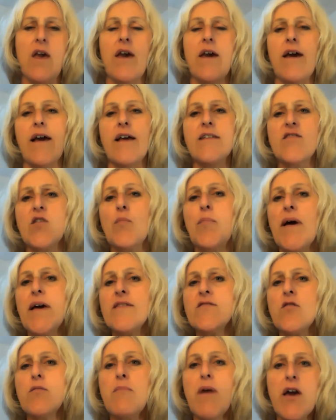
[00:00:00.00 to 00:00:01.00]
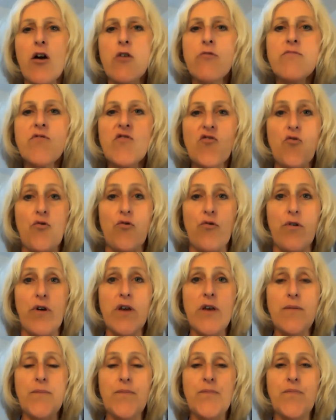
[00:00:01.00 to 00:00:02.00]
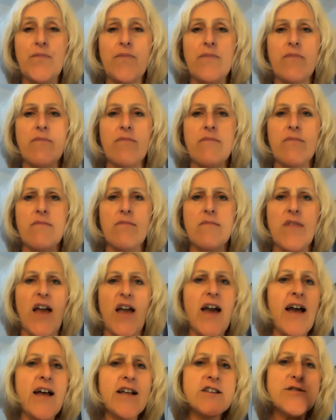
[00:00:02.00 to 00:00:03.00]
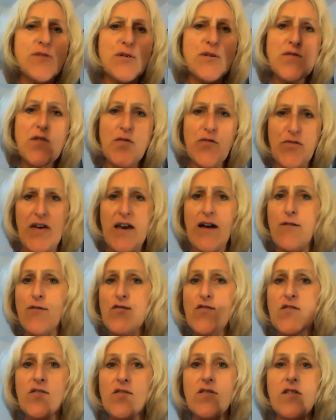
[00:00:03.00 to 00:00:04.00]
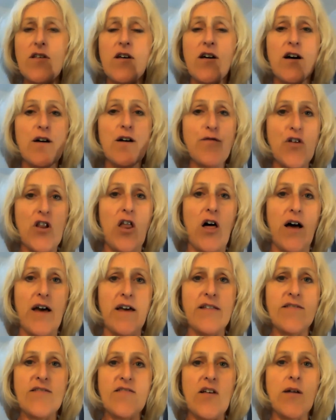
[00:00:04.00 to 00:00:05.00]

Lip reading: And so, based on my own story and those of thousands of clients,